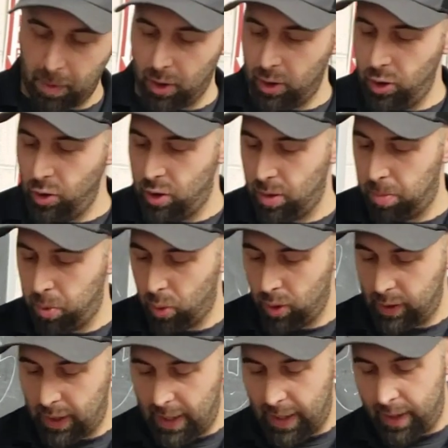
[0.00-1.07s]
gonna use a bore
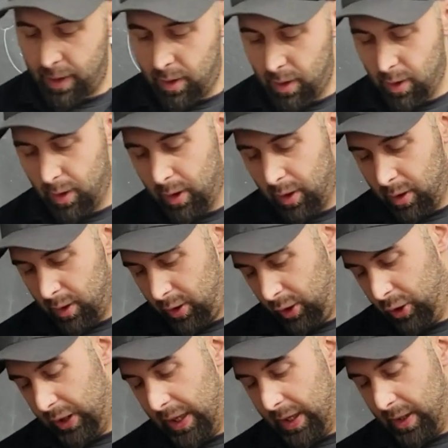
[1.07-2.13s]
guide.
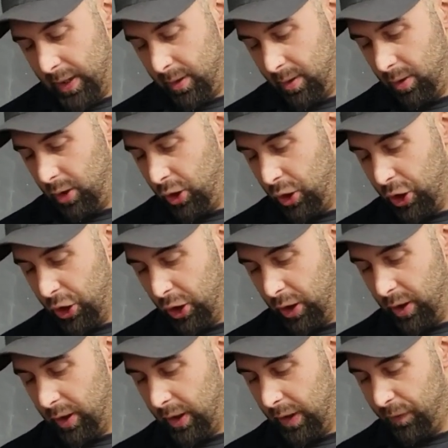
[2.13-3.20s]
You can, you should,
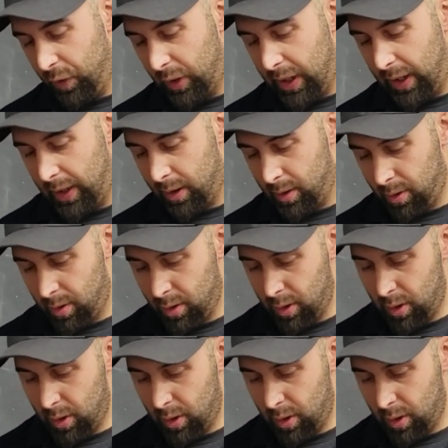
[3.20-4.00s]
if you can,